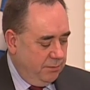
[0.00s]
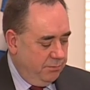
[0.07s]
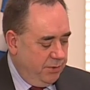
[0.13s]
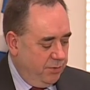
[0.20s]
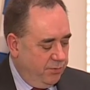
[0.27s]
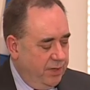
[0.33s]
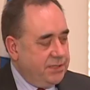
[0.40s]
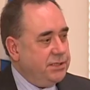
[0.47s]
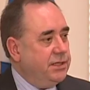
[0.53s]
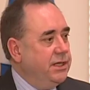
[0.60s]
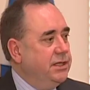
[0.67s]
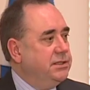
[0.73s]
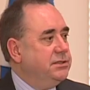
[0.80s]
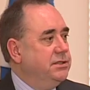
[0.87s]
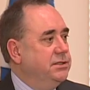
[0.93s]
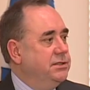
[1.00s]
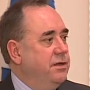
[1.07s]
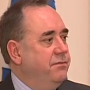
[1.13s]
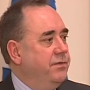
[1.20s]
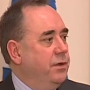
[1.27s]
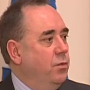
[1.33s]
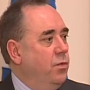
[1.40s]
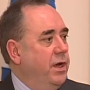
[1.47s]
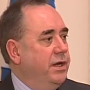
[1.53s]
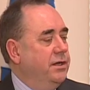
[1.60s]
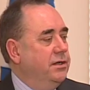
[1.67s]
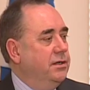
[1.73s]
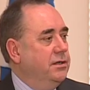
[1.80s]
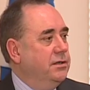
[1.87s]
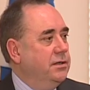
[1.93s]
but resonates to something
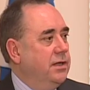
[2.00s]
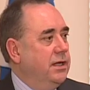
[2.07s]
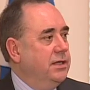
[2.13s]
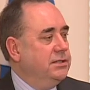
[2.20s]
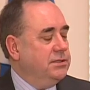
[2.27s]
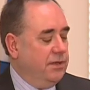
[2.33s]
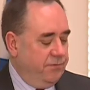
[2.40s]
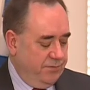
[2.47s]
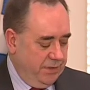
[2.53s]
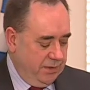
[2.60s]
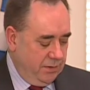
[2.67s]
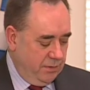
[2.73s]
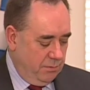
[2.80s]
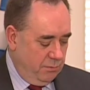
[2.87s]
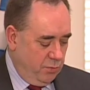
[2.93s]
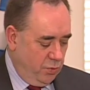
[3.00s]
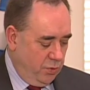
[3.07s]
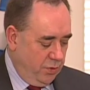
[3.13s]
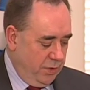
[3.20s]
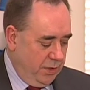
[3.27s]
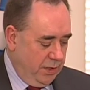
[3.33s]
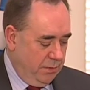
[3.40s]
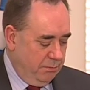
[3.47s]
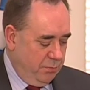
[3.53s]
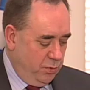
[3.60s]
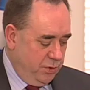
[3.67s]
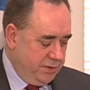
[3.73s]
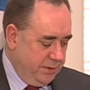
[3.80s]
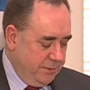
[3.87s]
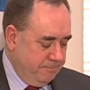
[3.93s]
wider and something more
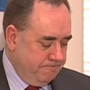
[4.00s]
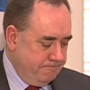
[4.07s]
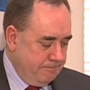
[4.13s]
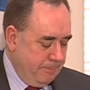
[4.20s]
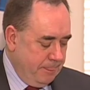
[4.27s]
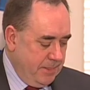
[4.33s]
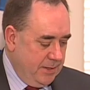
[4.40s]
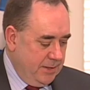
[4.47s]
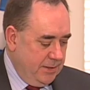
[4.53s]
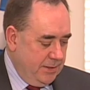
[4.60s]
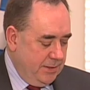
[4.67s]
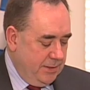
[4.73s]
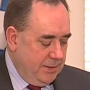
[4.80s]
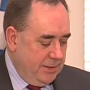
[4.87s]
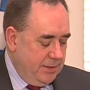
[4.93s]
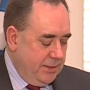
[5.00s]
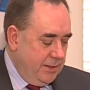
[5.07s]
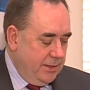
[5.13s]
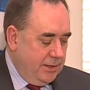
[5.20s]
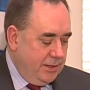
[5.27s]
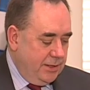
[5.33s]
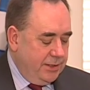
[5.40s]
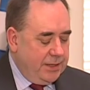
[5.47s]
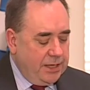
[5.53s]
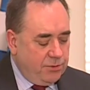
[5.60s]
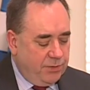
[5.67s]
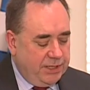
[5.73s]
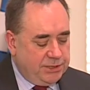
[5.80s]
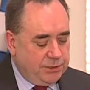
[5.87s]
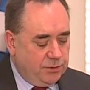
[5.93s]
important. The
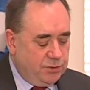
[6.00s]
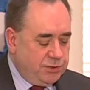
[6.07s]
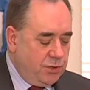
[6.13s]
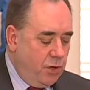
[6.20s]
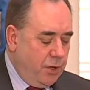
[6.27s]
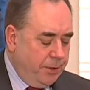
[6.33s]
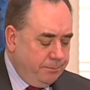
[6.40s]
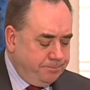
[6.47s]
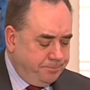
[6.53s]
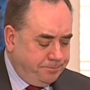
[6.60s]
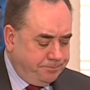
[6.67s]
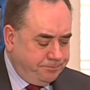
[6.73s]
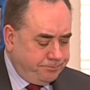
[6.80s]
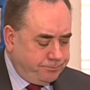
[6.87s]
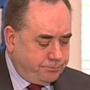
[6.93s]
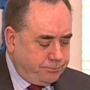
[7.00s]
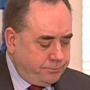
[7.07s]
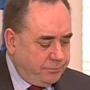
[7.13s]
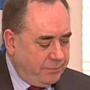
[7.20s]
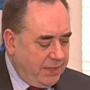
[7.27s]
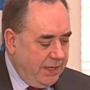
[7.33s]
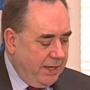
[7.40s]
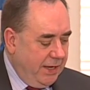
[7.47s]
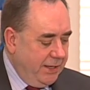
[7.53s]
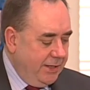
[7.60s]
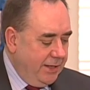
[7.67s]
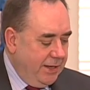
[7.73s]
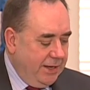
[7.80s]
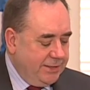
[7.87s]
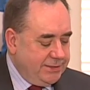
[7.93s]
Declaration goes on
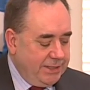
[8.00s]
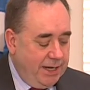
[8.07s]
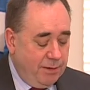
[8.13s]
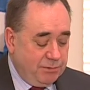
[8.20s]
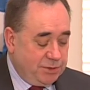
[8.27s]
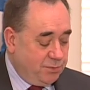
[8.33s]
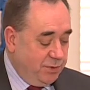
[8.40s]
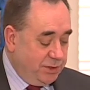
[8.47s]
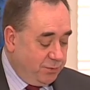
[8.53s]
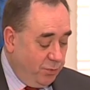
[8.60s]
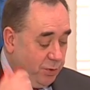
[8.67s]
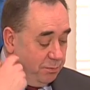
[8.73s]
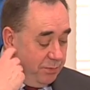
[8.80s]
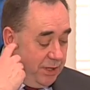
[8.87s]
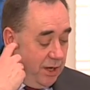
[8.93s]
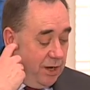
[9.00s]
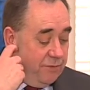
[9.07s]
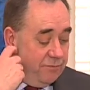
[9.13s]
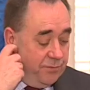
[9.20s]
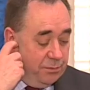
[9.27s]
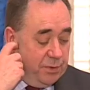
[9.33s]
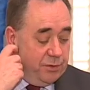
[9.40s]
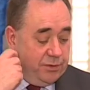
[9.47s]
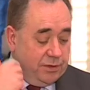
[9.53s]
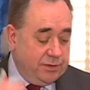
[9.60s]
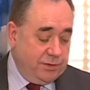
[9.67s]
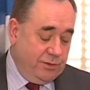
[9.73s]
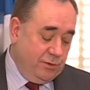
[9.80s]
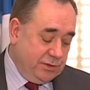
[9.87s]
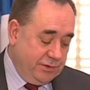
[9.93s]
in terms which wouldn't be unfamiliar
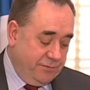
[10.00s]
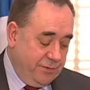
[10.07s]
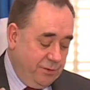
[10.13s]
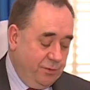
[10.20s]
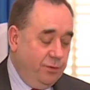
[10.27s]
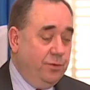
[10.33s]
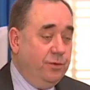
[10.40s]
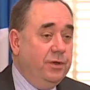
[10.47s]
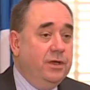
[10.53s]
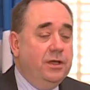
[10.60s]
to those of you who,